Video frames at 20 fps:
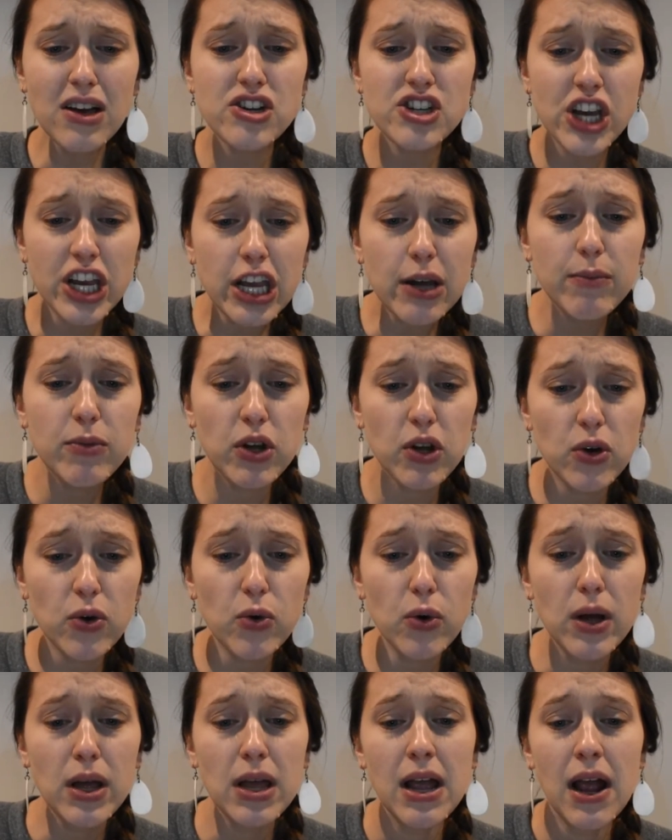Jacob
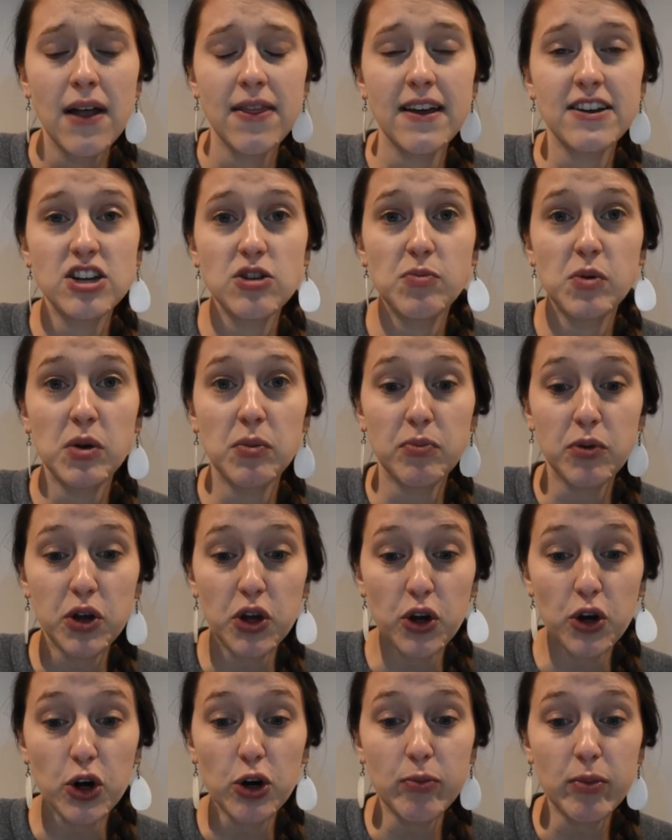knew that to be
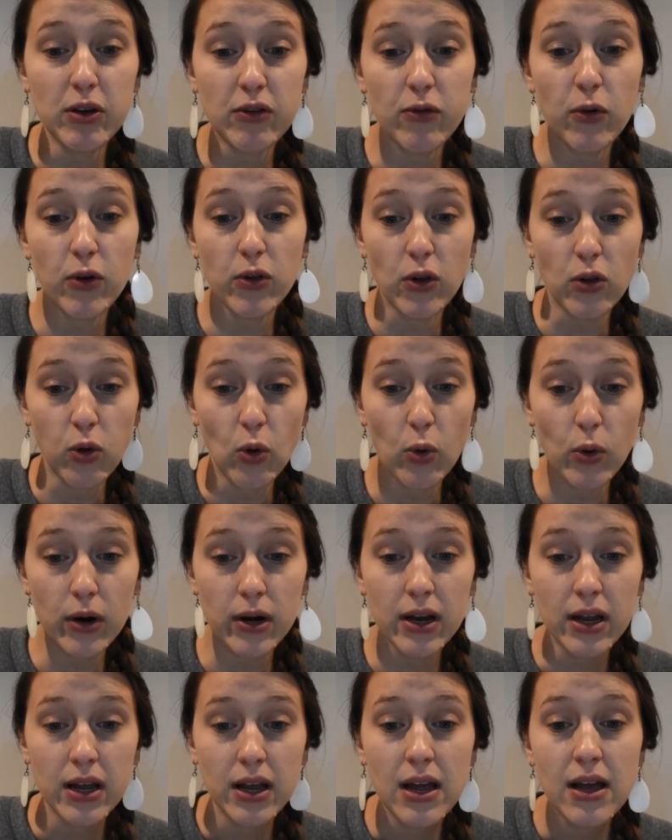pure before the
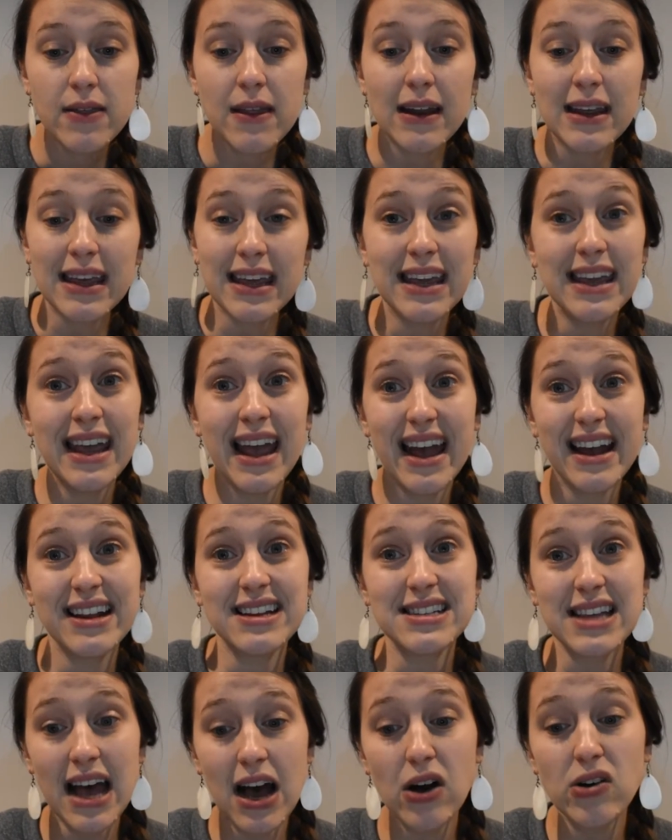Lord, that he and
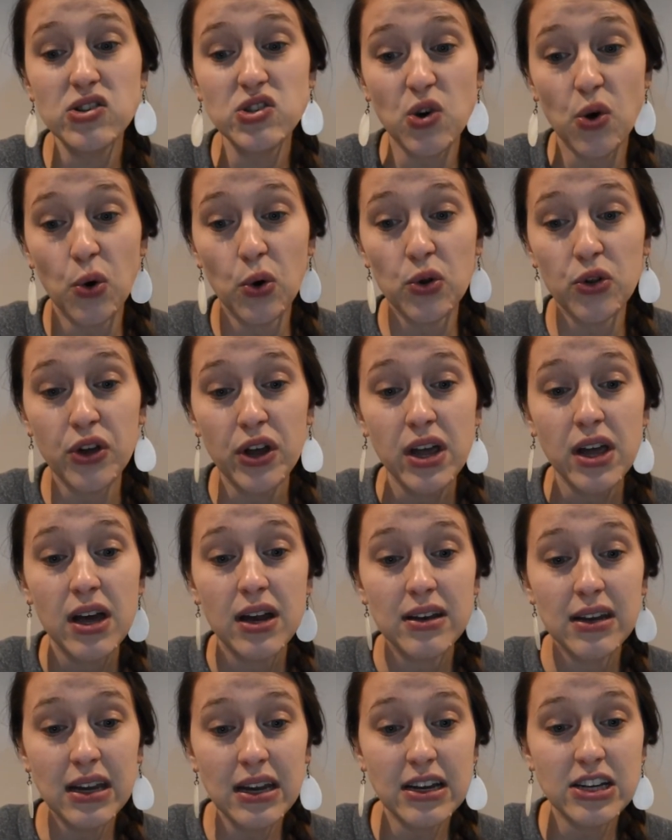his household
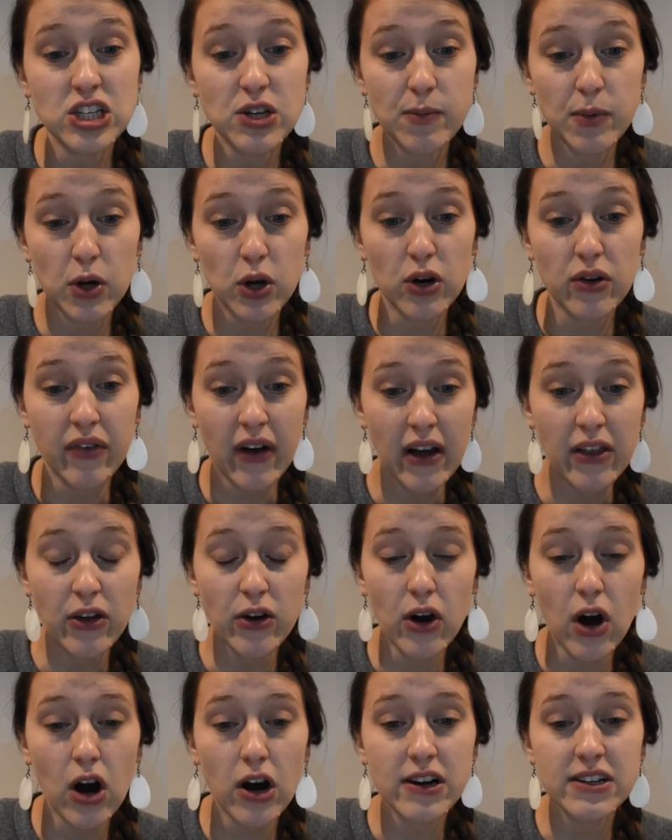needed to purify
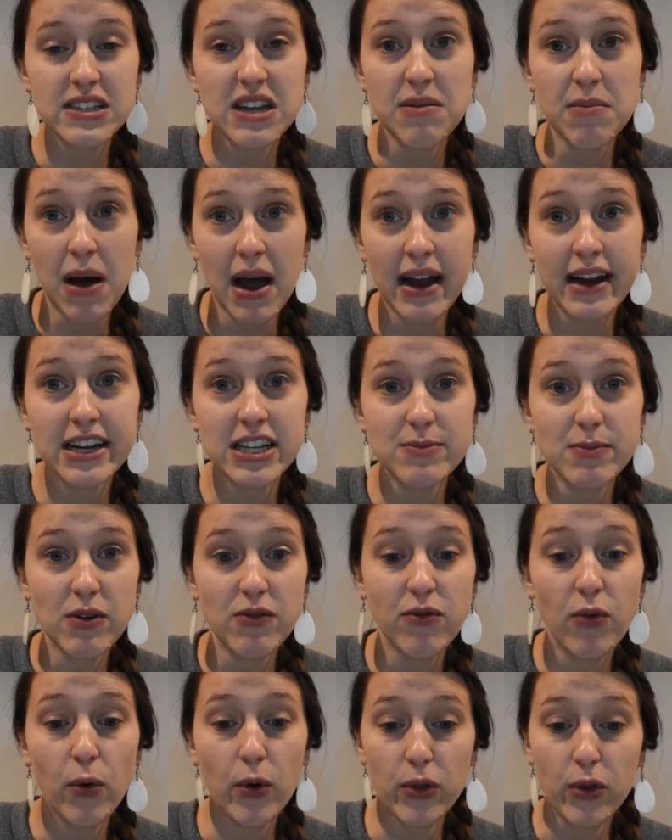their hearts and minds
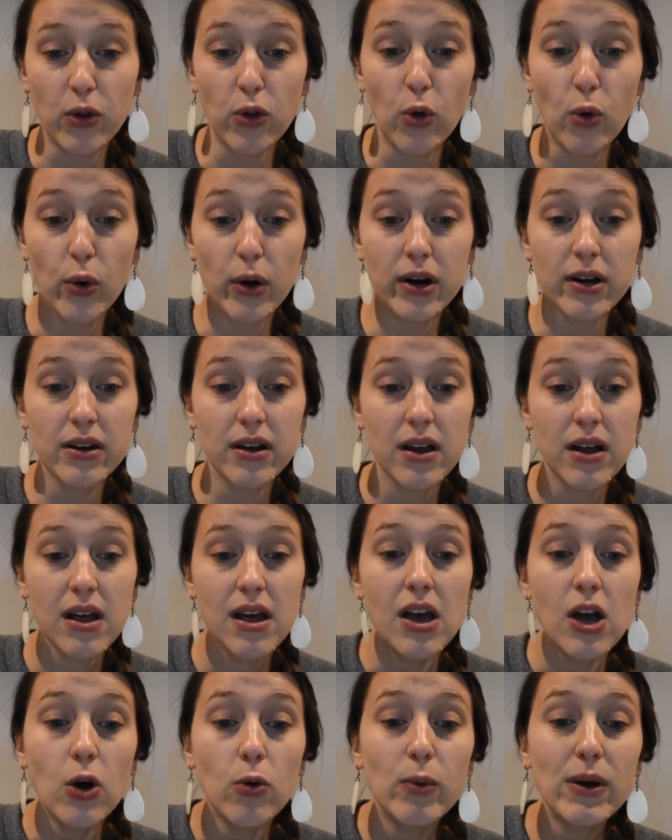before the Lord.
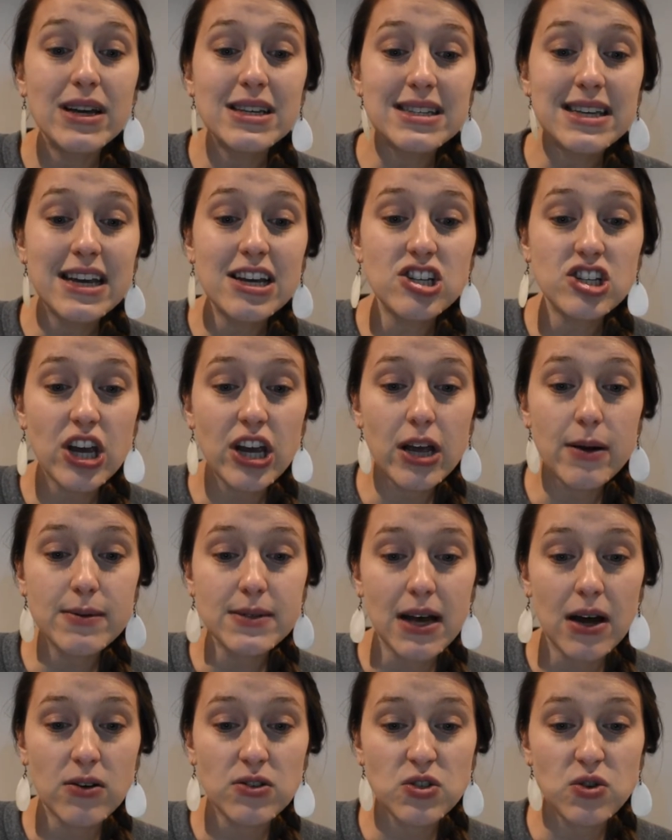We see Jacob's
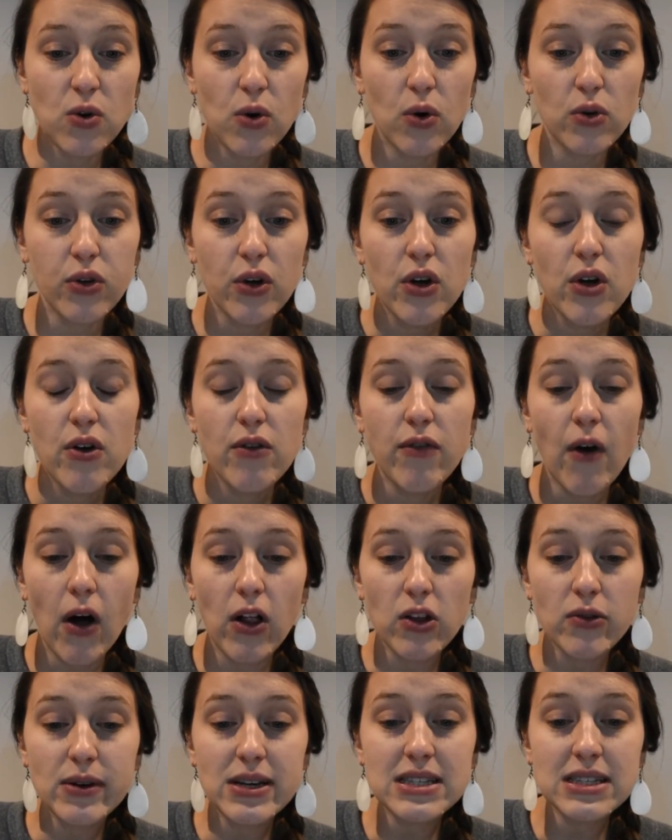household
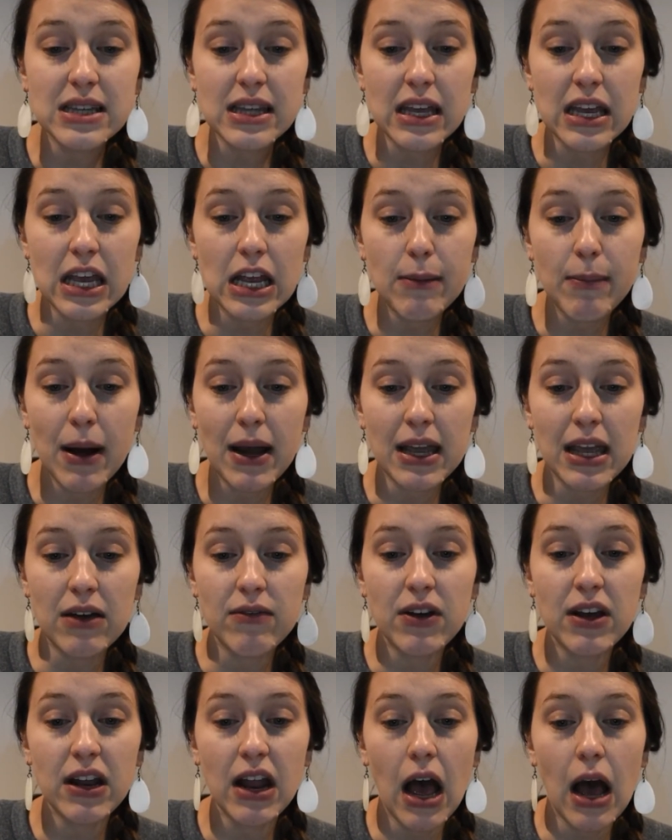follow his lead by
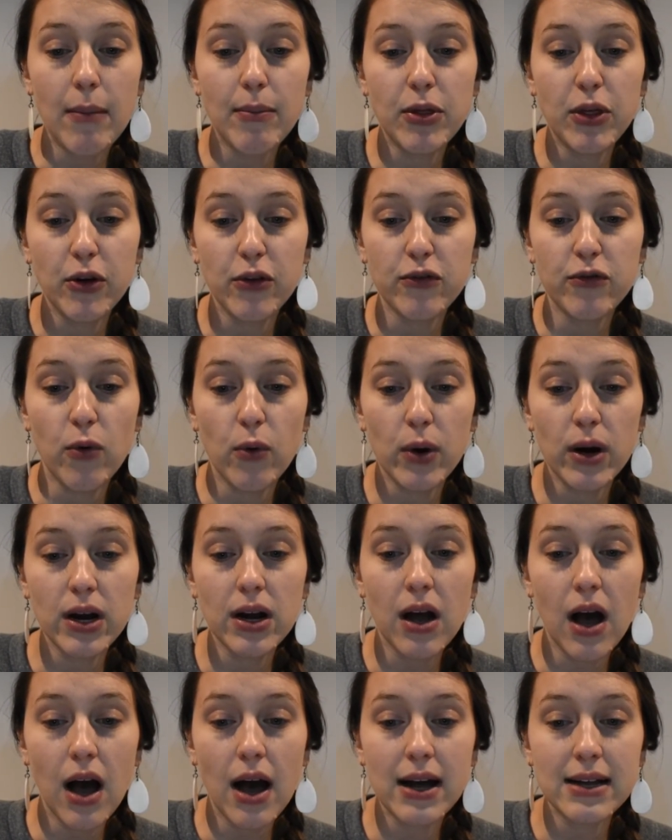giving up their foreign
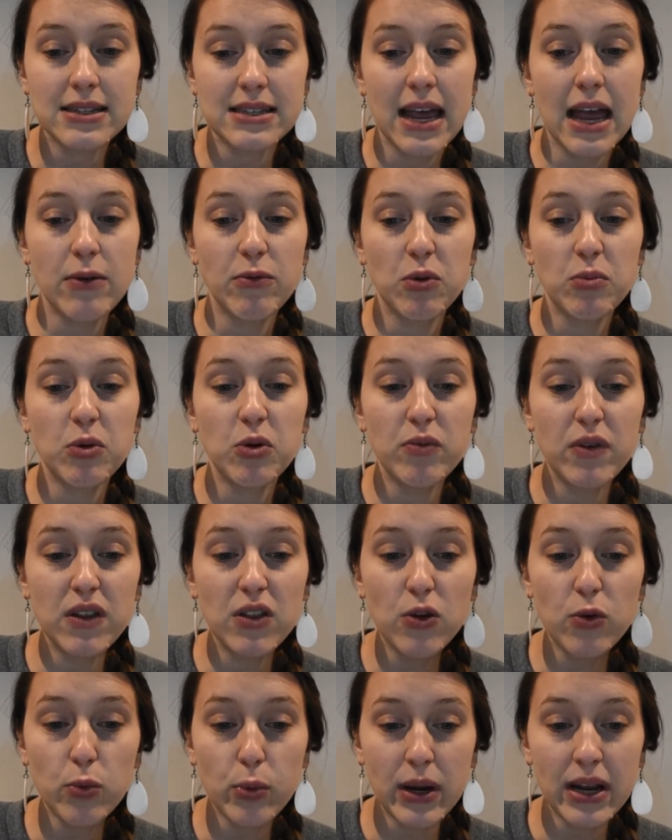gods and removing
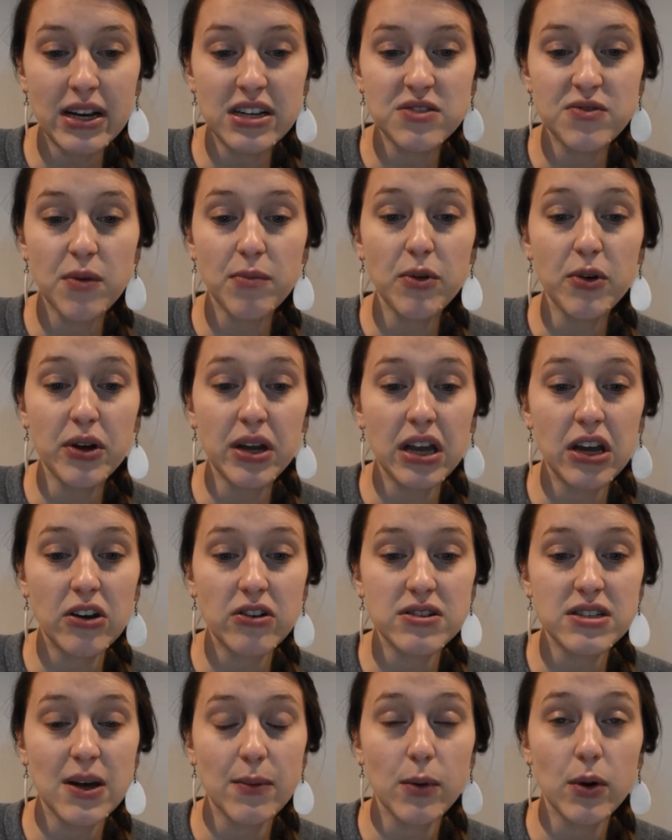the rings from their
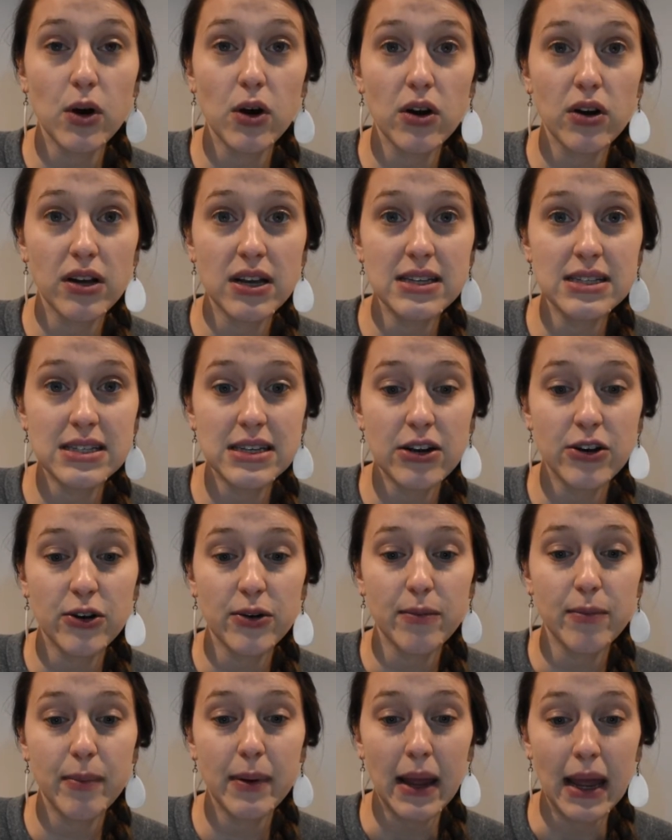ears that were
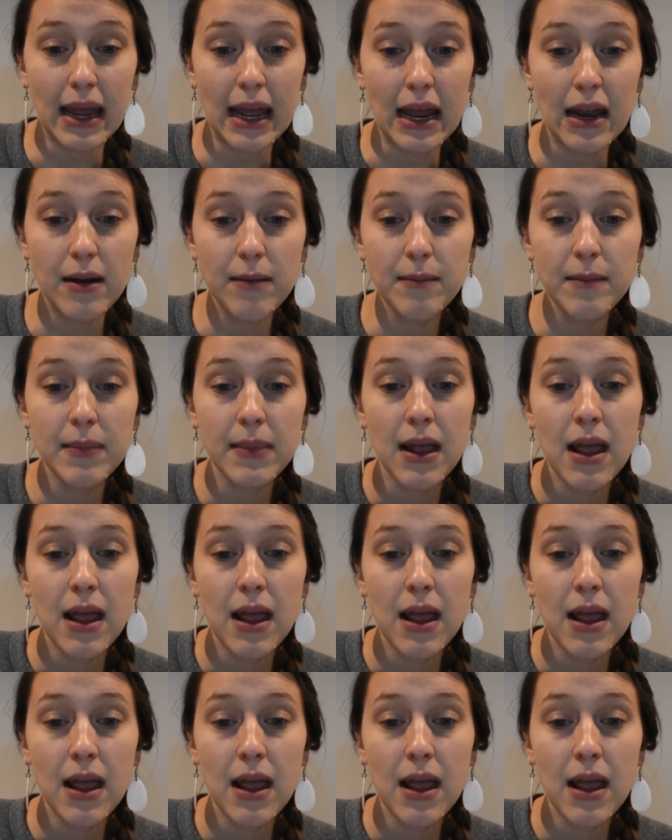considered pagan.